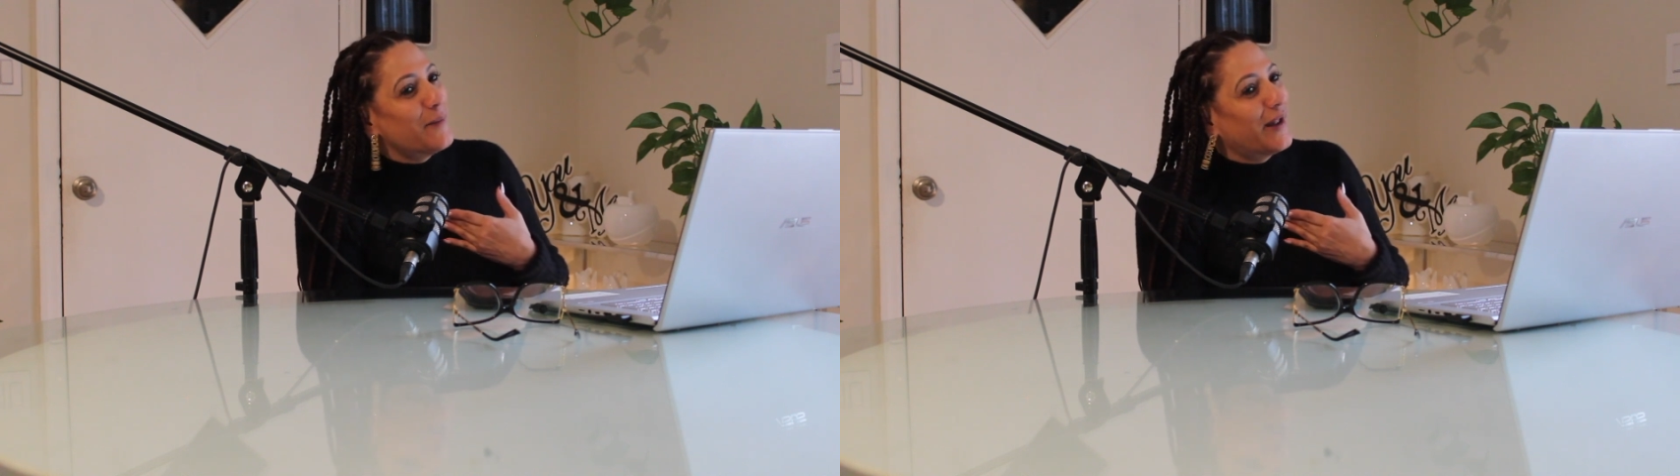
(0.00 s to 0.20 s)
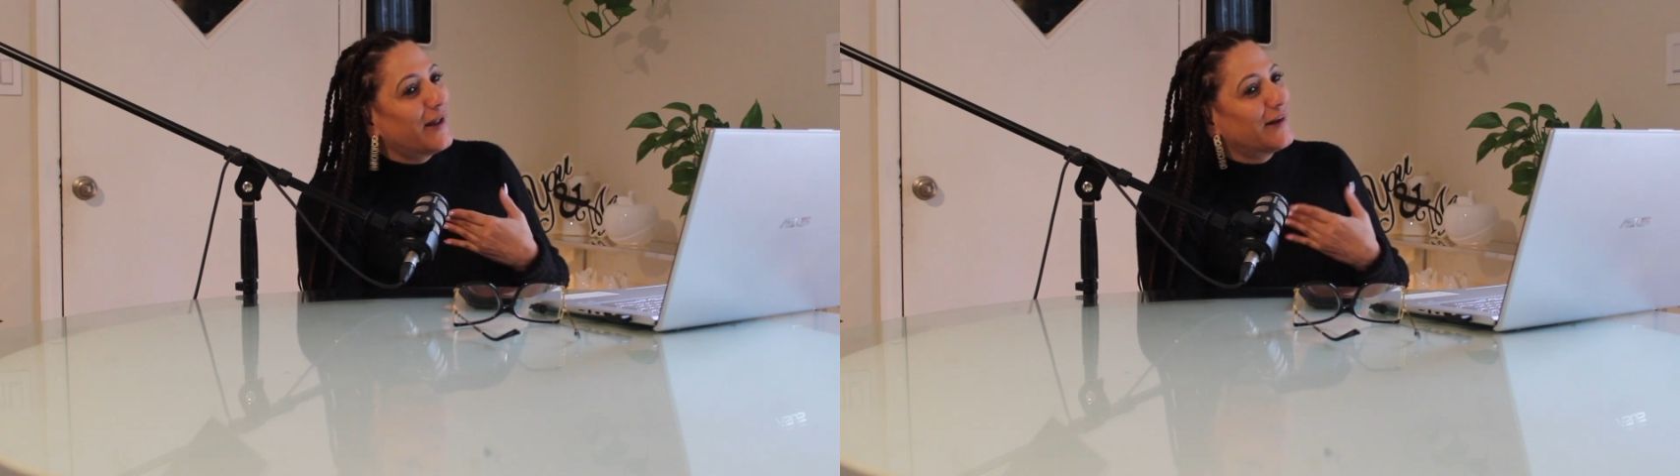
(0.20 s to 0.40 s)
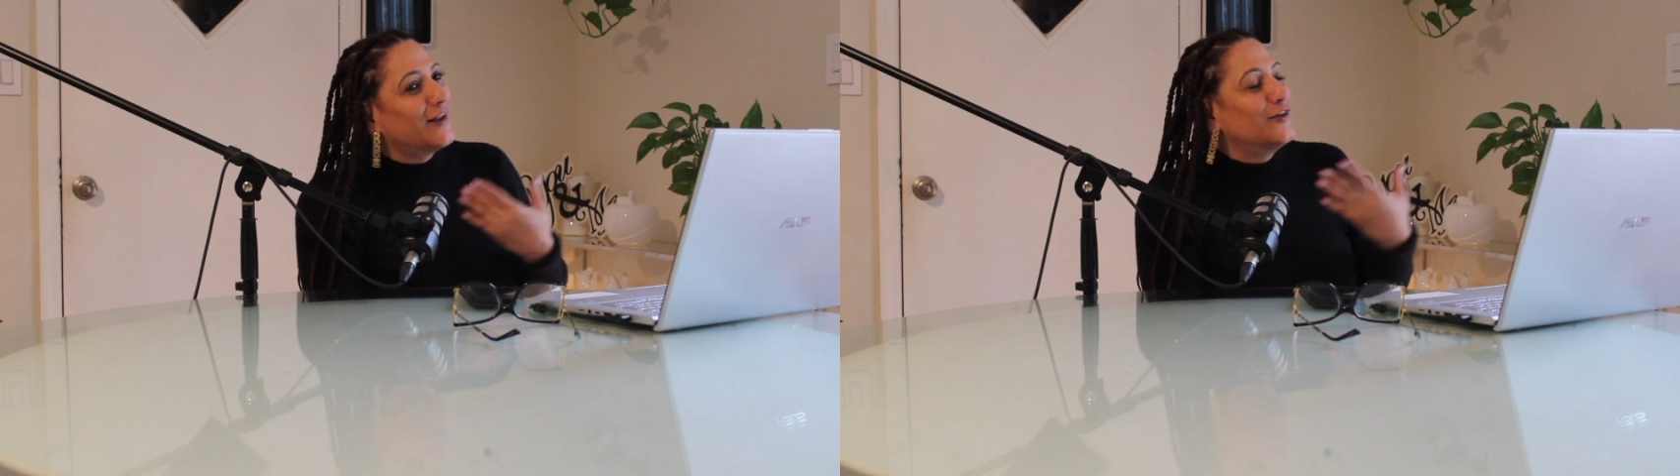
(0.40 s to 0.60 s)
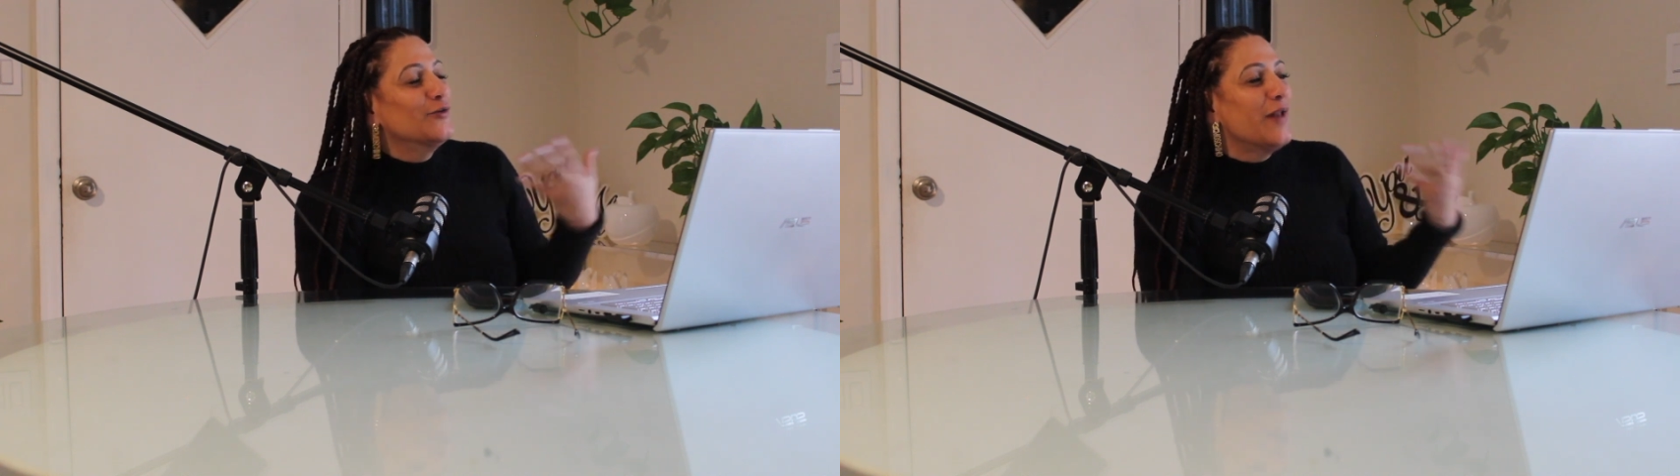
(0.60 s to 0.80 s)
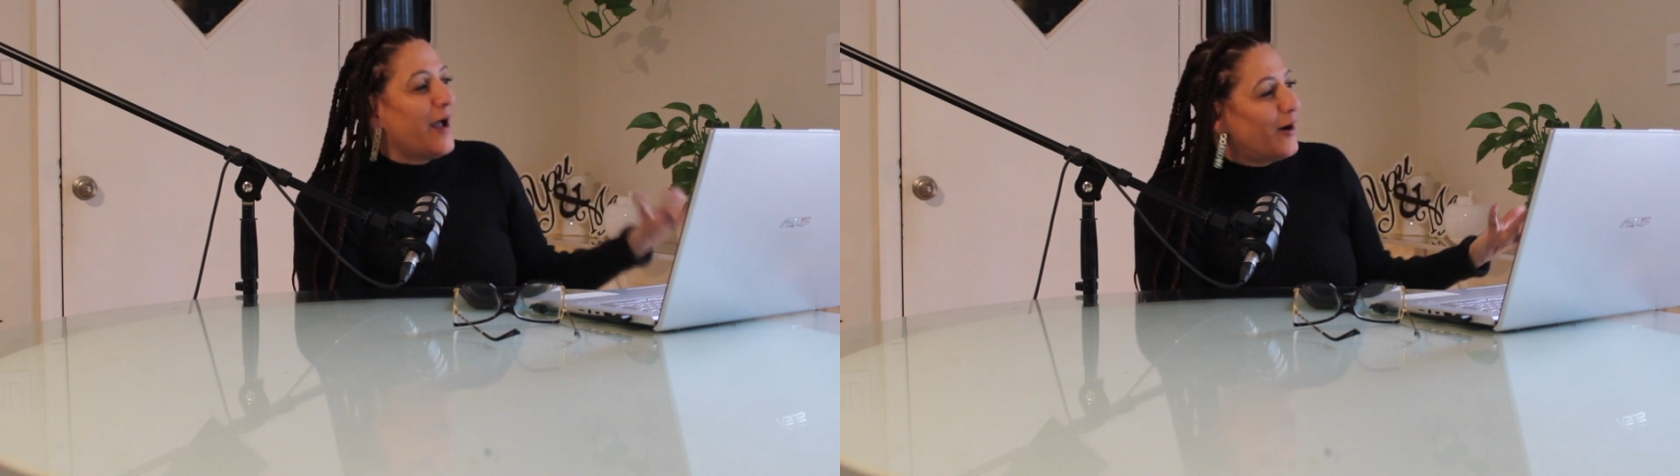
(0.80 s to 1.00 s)
man, and
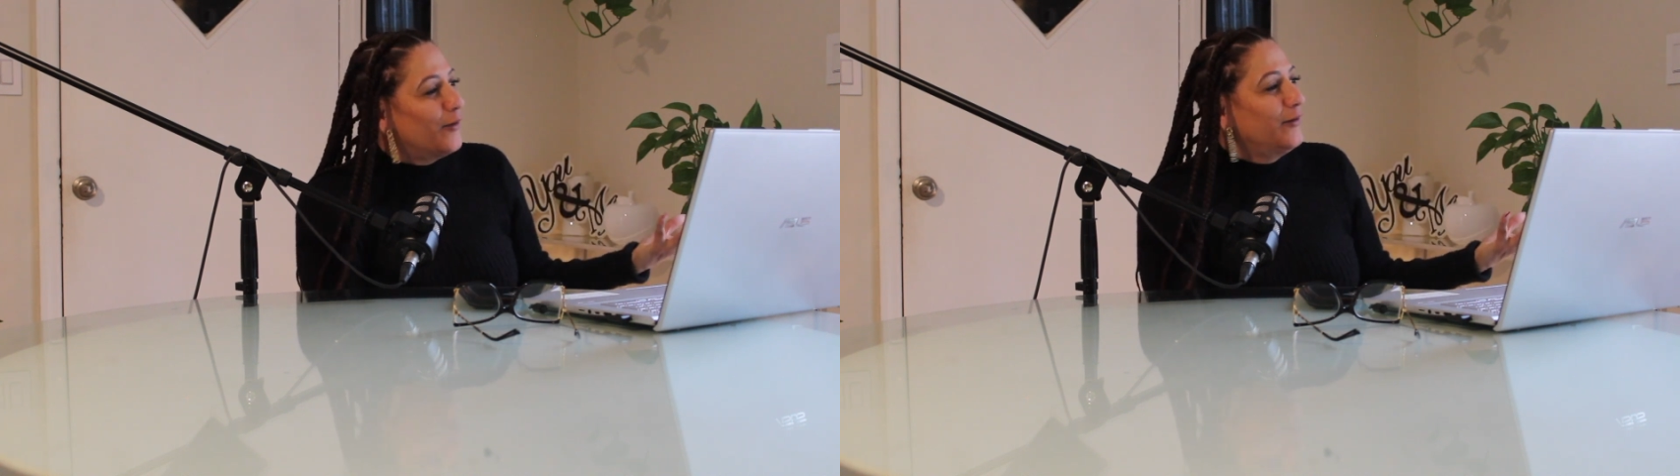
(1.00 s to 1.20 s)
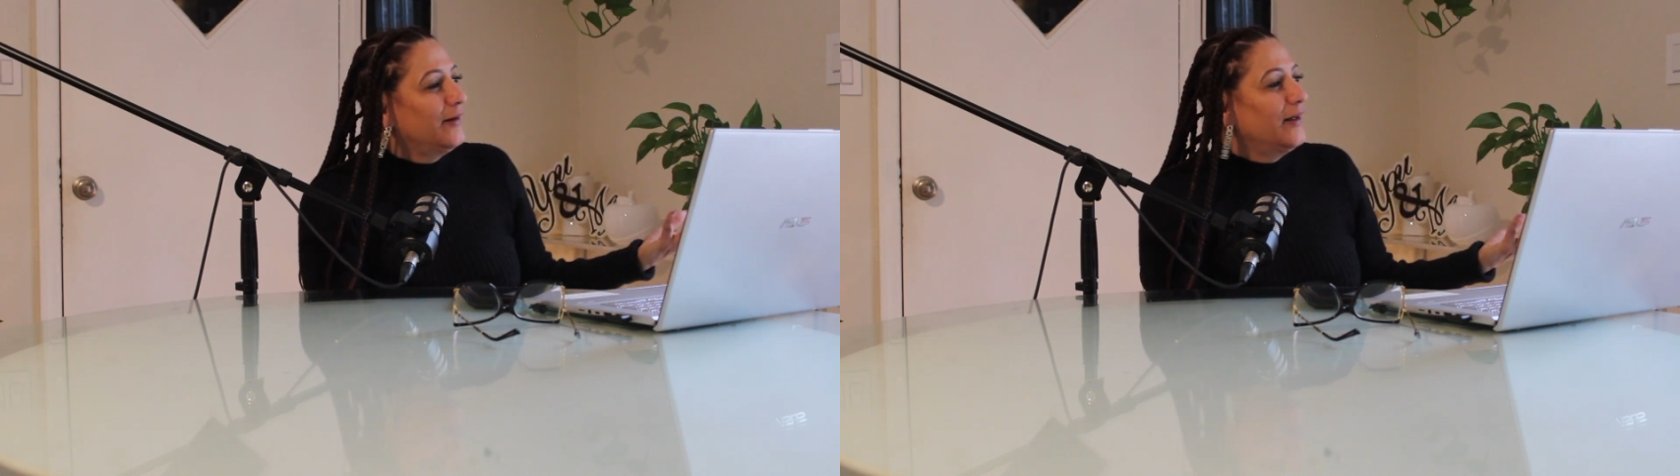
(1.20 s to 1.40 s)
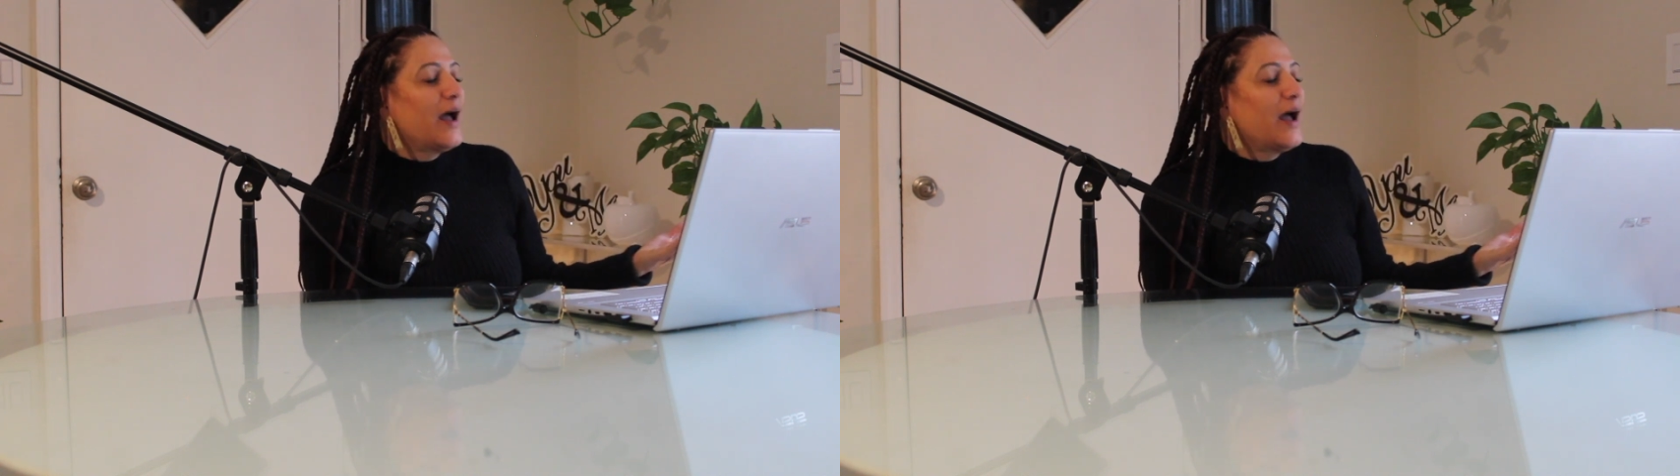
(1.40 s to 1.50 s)
you know